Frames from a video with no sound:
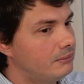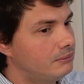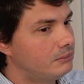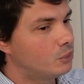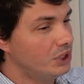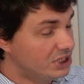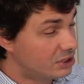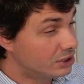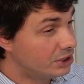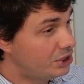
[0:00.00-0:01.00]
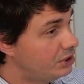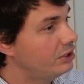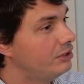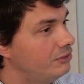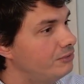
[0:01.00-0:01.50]
Research.
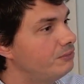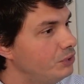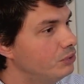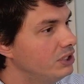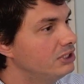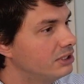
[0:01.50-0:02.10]
If you did some